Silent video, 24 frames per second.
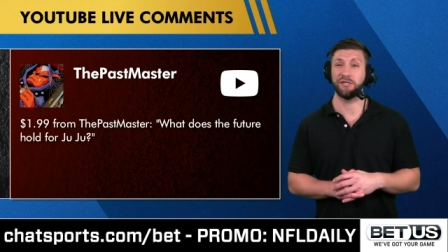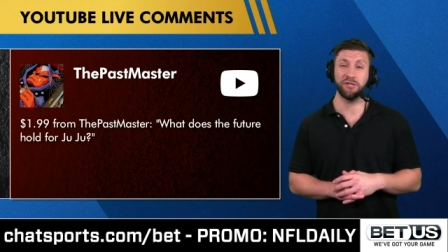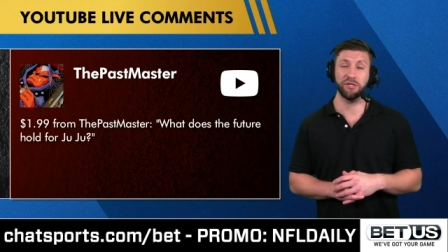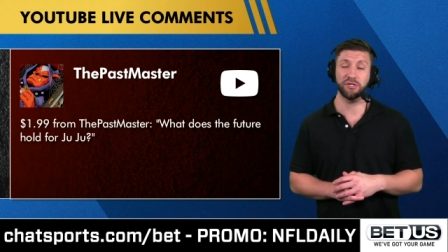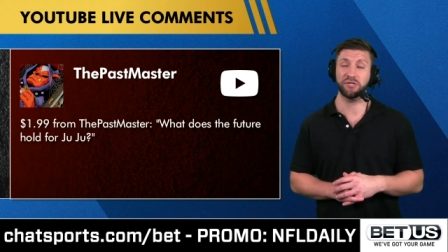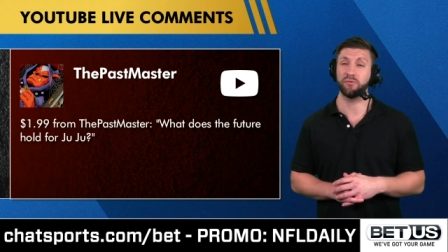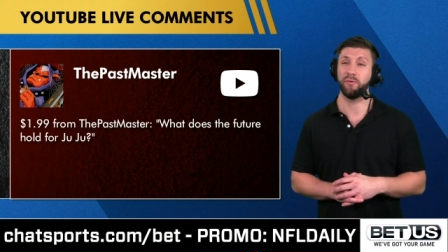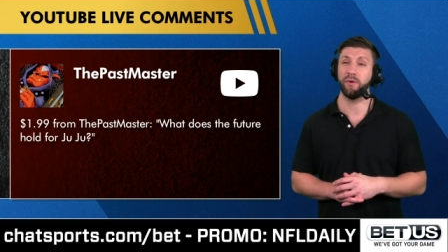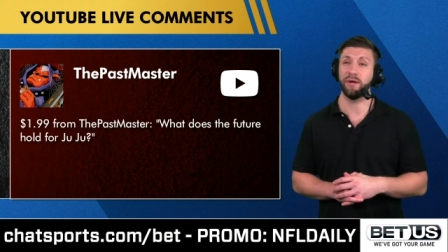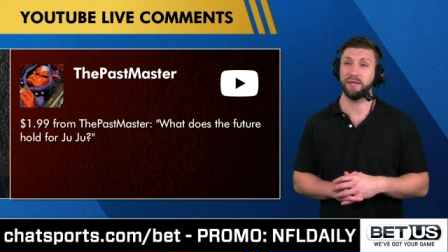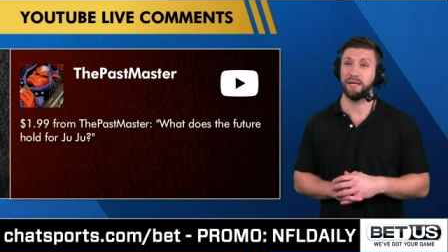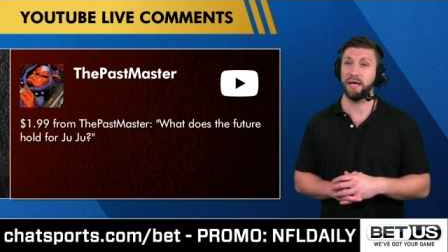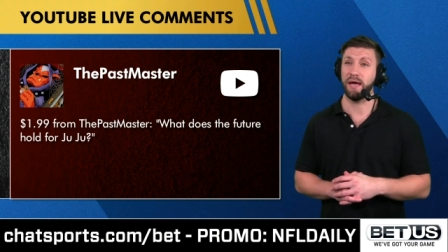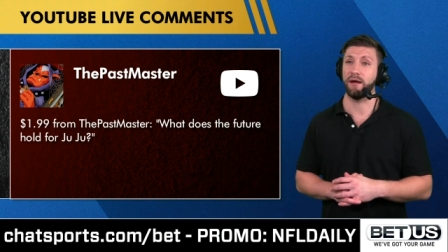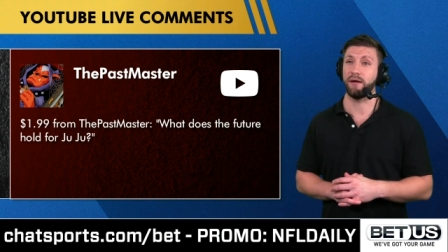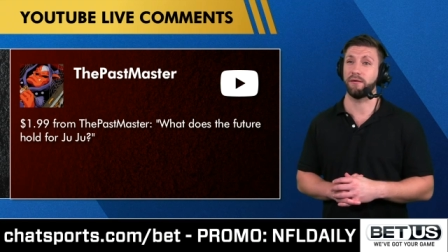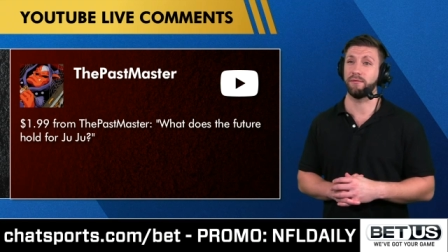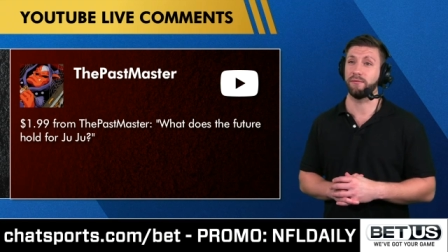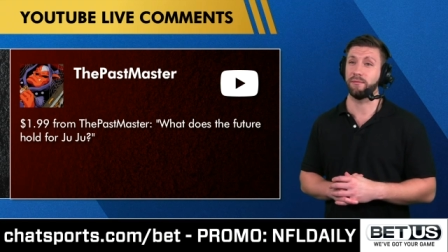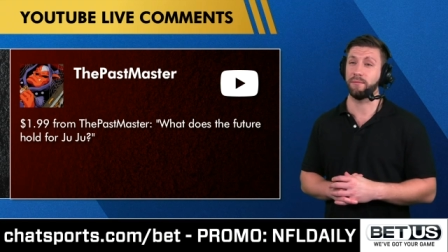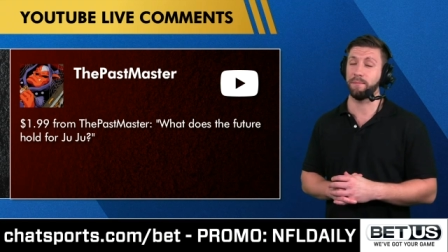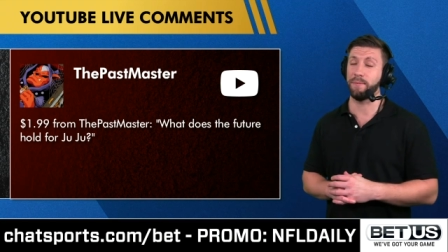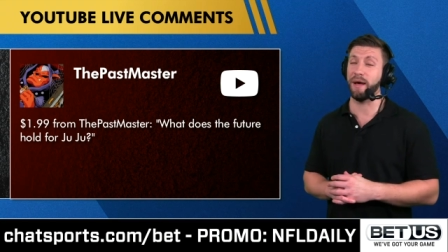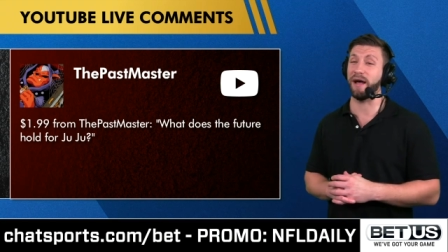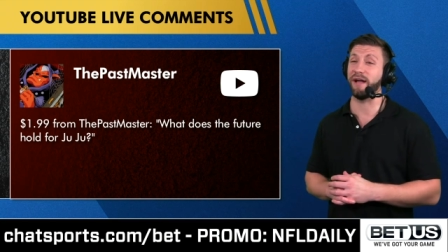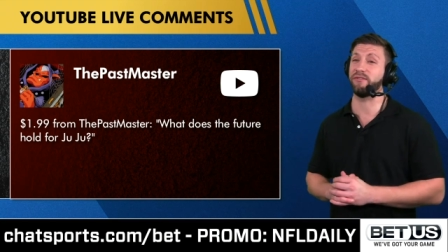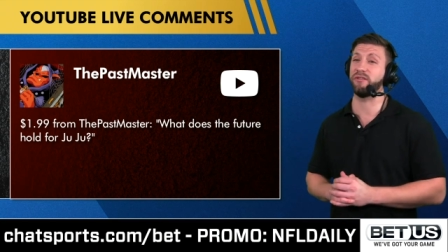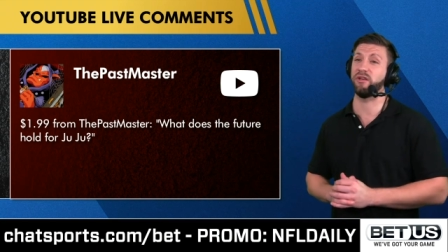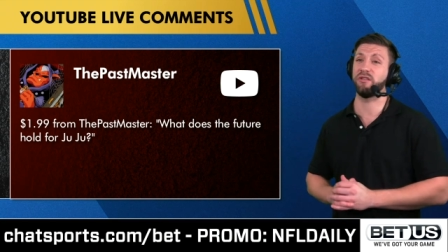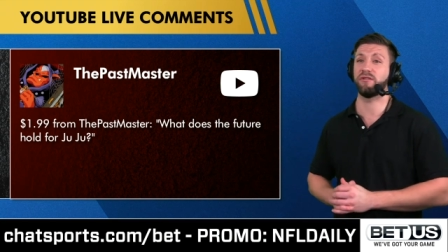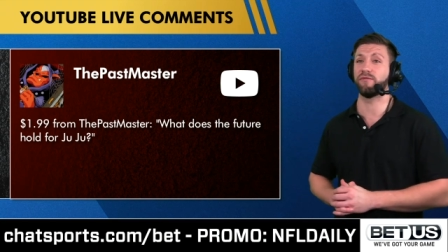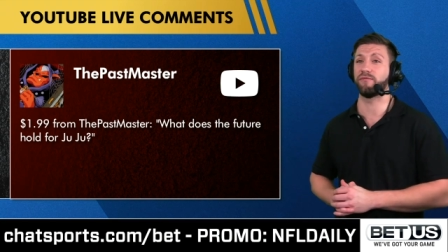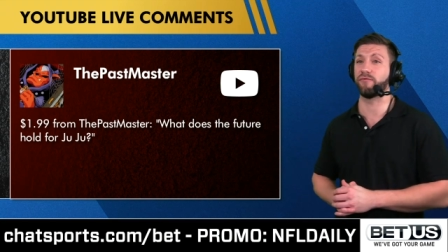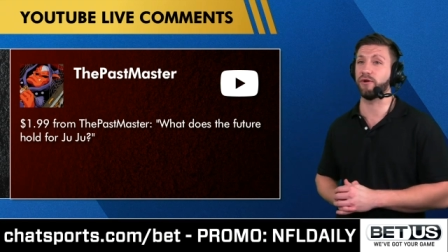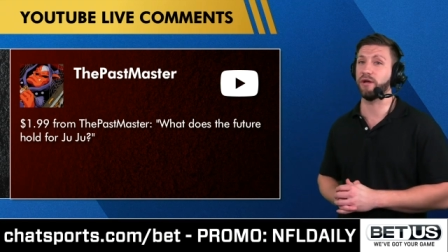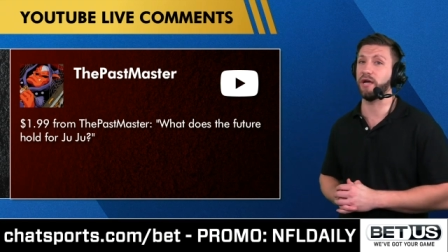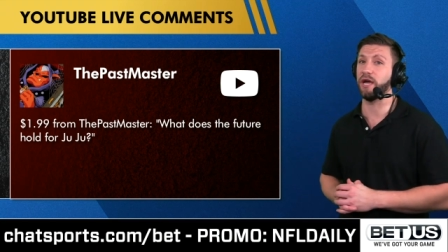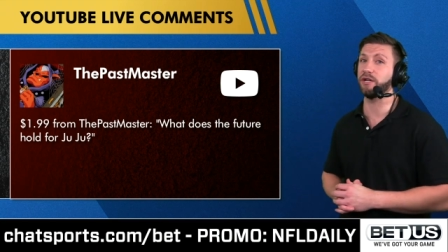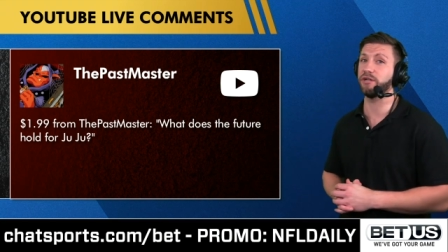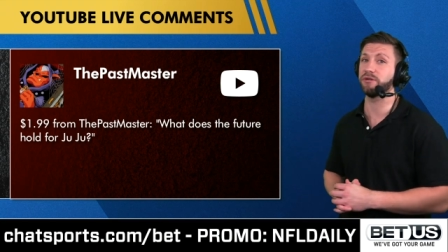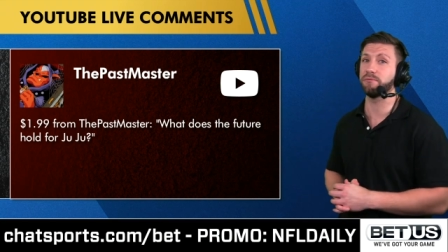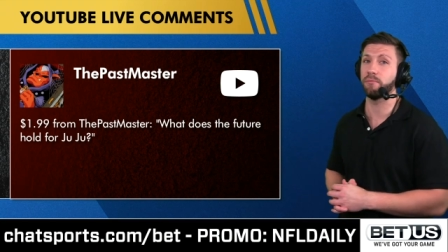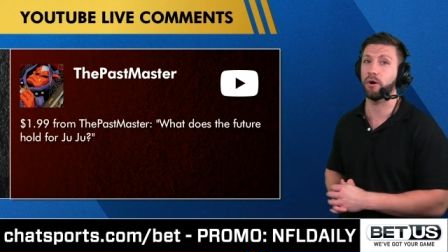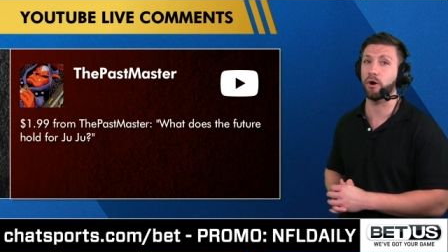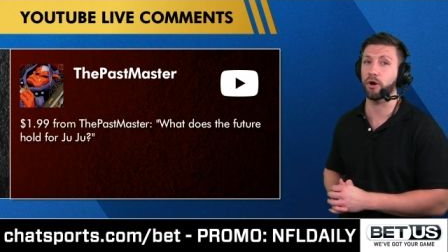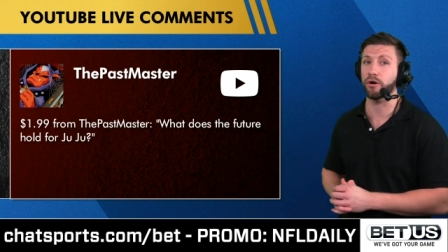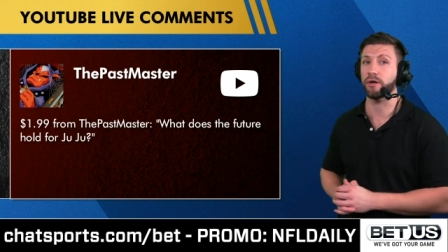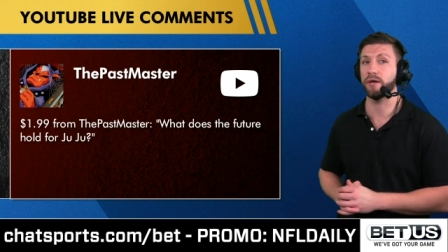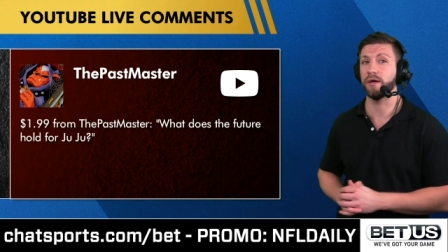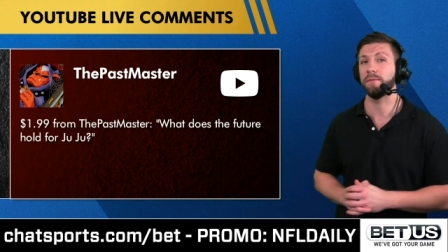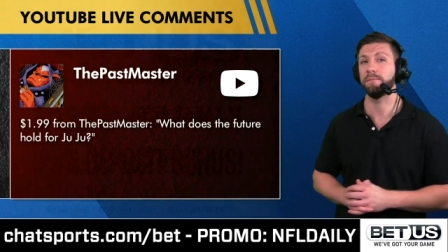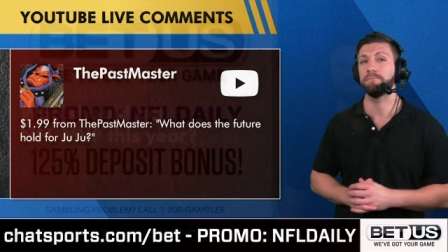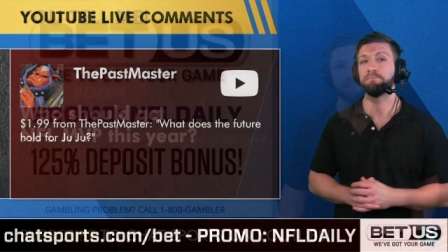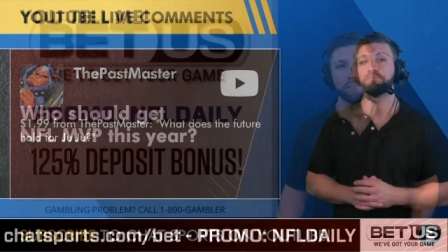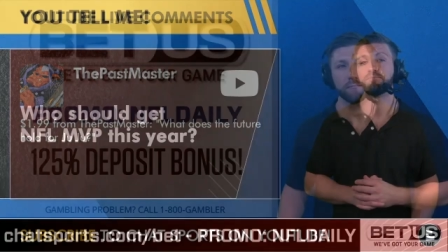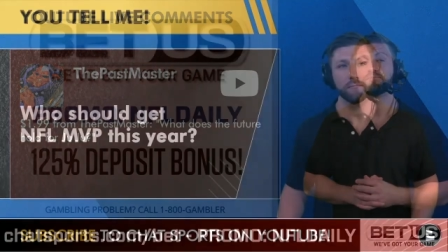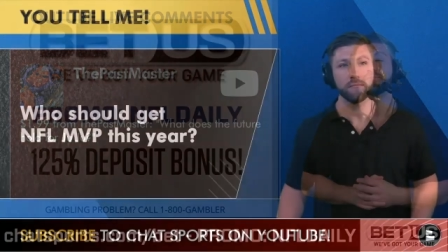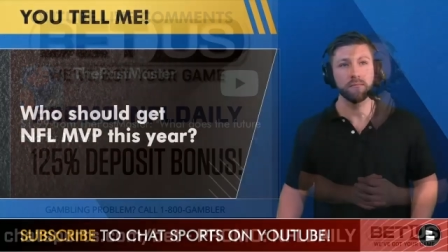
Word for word: just went down, about to hit the free agent market.